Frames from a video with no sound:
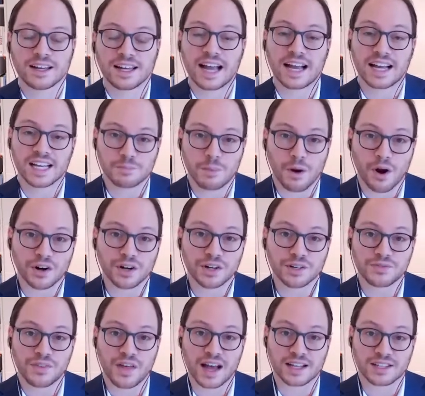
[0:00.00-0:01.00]
As part
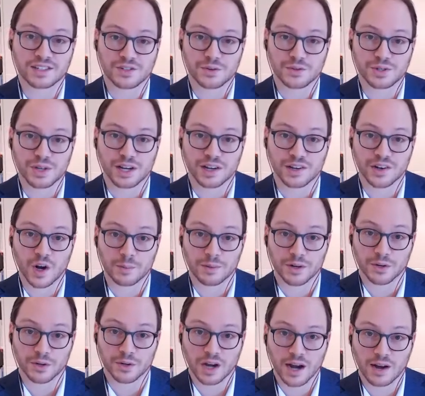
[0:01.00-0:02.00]
of that
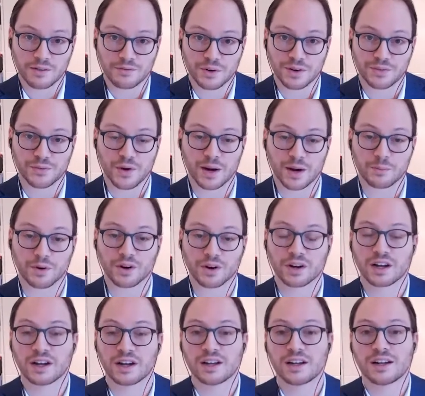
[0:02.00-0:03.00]
socioeconomic recovery framework,